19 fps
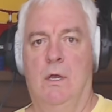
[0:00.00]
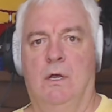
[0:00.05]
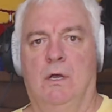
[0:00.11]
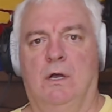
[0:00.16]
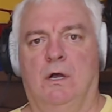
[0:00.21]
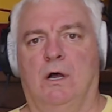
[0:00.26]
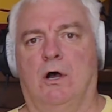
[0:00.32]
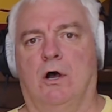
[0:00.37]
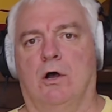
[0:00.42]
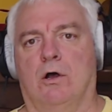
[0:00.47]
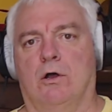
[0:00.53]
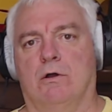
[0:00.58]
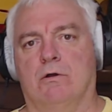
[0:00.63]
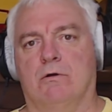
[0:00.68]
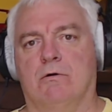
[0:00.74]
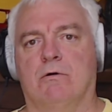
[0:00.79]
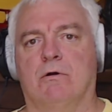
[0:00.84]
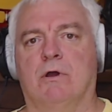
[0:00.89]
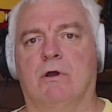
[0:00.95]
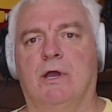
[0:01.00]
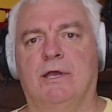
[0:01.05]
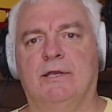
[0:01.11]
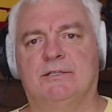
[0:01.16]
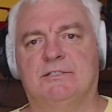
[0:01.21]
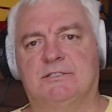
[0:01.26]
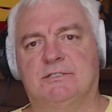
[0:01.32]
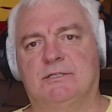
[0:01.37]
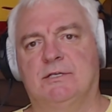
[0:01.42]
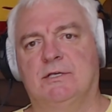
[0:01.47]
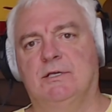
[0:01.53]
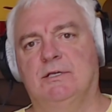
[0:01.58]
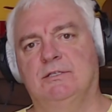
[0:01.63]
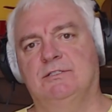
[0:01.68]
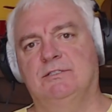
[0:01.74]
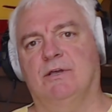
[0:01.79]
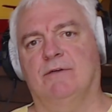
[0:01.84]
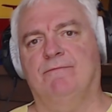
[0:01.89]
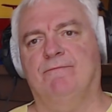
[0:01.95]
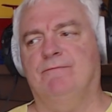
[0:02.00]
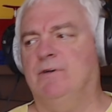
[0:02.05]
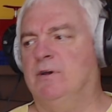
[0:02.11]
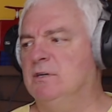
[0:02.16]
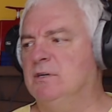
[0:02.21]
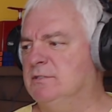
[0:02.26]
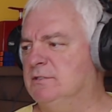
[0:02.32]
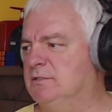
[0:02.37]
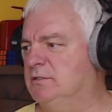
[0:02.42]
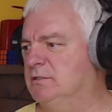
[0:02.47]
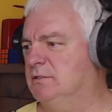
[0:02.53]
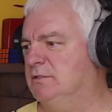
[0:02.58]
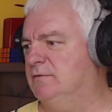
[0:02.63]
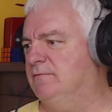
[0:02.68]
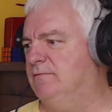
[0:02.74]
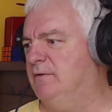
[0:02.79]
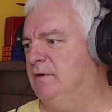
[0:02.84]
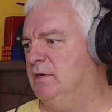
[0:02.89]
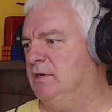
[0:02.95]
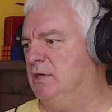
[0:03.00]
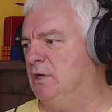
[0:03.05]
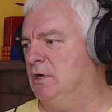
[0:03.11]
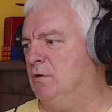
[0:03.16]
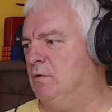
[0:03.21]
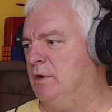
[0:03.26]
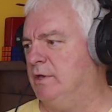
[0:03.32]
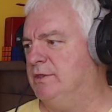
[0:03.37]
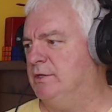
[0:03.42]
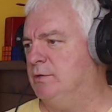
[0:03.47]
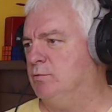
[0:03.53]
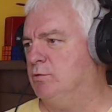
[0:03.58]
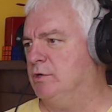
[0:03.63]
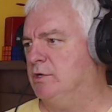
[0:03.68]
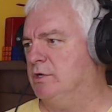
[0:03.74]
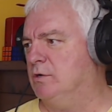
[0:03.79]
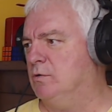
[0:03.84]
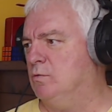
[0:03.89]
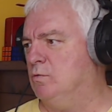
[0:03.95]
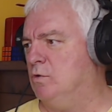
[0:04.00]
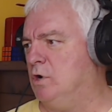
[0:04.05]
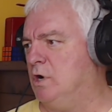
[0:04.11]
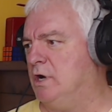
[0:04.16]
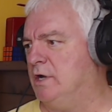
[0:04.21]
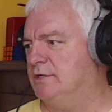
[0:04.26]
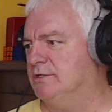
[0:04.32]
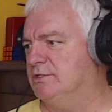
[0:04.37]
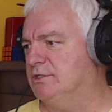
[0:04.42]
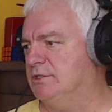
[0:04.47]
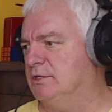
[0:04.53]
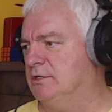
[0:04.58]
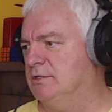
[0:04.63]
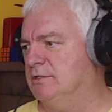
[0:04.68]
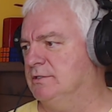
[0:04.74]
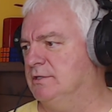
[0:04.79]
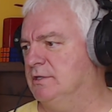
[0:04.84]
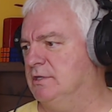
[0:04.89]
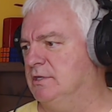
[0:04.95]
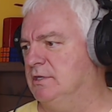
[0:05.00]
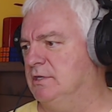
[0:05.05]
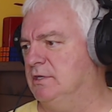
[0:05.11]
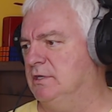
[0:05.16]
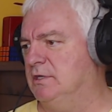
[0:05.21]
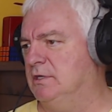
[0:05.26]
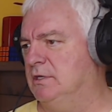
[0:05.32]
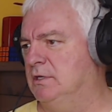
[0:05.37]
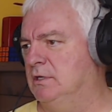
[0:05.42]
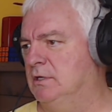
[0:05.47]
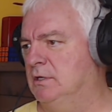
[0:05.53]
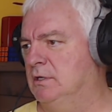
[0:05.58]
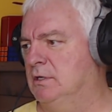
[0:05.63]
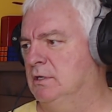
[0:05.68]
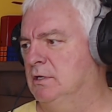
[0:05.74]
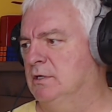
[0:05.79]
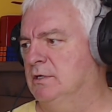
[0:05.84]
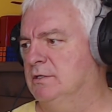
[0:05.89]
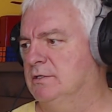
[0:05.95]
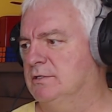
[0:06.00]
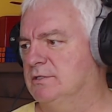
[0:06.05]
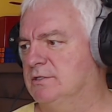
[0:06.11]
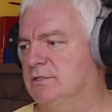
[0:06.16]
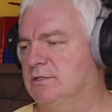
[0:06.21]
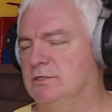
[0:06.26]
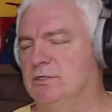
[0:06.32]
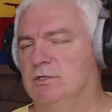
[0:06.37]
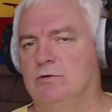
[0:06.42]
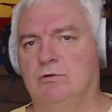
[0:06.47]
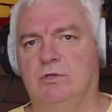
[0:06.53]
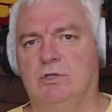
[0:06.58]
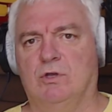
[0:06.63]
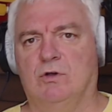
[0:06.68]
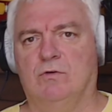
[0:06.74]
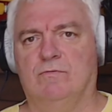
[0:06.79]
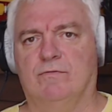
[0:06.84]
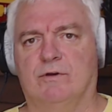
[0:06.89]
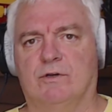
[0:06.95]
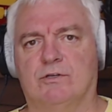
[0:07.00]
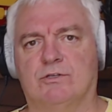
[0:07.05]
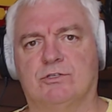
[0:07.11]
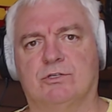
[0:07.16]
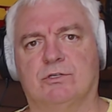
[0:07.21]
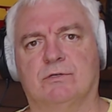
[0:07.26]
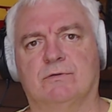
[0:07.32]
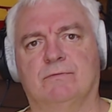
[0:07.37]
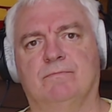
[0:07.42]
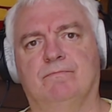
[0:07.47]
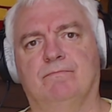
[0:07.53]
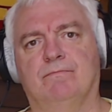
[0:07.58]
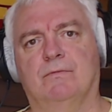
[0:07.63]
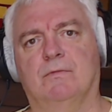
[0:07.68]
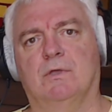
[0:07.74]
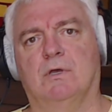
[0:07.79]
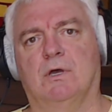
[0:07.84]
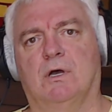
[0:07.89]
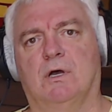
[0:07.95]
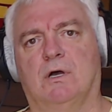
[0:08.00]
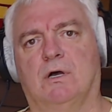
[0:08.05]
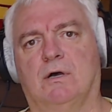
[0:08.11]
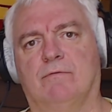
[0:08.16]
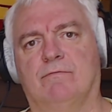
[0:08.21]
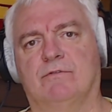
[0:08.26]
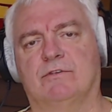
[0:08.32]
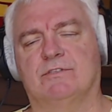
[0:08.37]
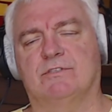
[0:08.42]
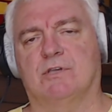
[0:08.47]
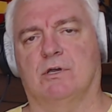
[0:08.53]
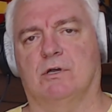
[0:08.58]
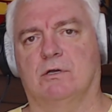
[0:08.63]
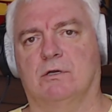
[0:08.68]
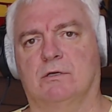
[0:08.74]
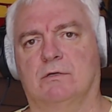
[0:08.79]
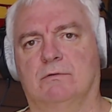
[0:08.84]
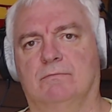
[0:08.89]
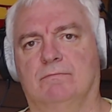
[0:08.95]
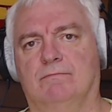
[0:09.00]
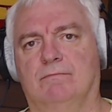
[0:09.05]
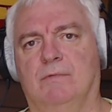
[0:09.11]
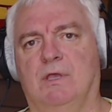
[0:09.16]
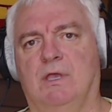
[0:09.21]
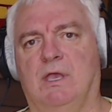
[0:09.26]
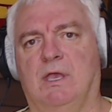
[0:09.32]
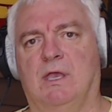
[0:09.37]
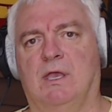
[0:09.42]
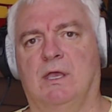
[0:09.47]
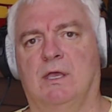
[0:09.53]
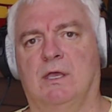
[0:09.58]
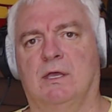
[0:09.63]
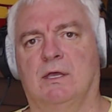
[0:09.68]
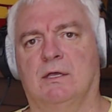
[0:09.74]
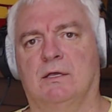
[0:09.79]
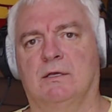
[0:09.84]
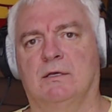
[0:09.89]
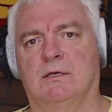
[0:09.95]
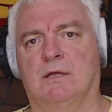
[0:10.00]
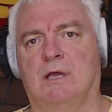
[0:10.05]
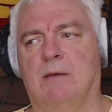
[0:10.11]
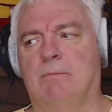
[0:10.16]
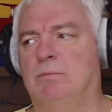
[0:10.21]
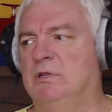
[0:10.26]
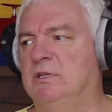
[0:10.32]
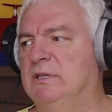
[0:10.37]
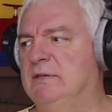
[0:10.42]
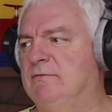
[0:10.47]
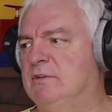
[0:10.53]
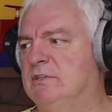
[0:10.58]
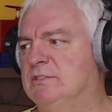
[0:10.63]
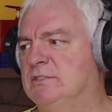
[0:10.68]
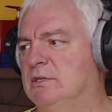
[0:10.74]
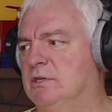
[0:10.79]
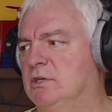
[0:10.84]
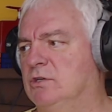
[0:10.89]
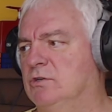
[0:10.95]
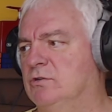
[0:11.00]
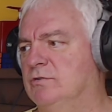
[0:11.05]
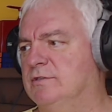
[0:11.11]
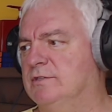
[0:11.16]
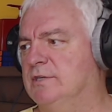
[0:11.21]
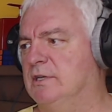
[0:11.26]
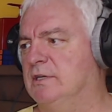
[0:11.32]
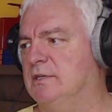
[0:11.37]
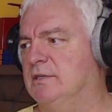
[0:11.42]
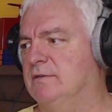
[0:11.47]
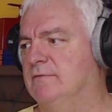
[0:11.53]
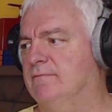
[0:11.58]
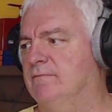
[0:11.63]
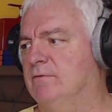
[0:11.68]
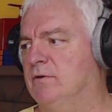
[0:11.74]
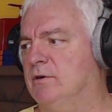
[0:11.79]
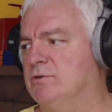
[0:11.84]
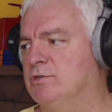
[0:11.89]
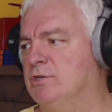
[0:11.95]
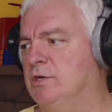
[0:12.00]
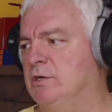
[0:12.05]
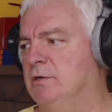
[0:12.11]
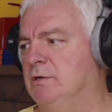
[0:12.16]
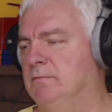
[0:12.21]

All right. The first video I think we're going to watch is the studio version of the song, and I believe it's an acoustic version.